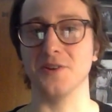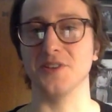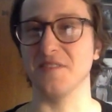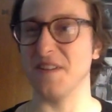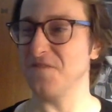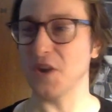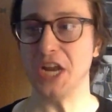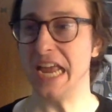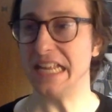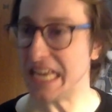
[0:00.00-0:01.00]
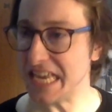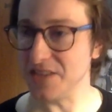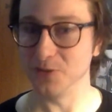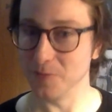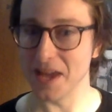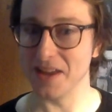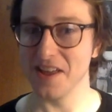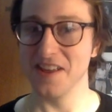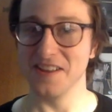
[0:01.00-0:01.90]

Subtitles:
he's like, "I fucking hate the Eagles, man.